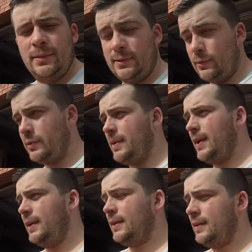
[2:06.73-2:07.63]
It's
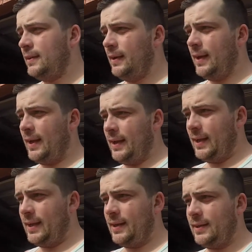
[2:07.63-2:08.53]
automatic
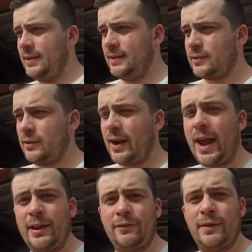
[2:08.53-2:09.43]
and it's got
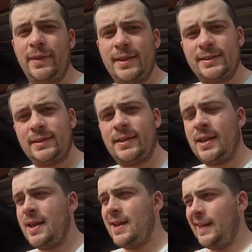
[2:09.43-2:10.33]
85,000
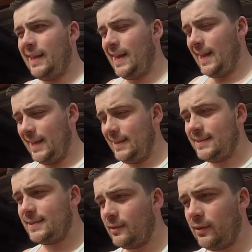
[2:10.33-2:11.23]

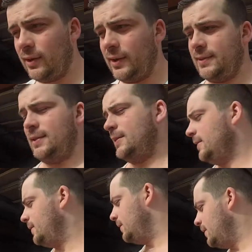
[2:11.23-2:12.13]
Ks on it.
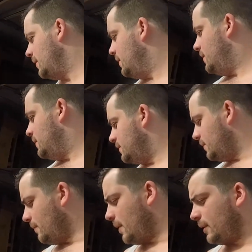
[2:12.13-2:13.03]
So
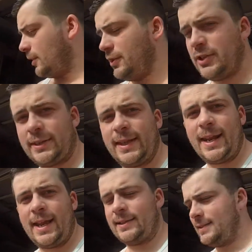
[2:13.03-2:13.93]
I might go check
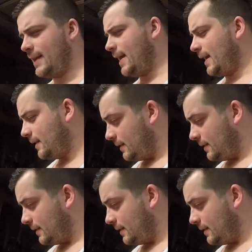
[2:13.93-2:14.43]
that out today.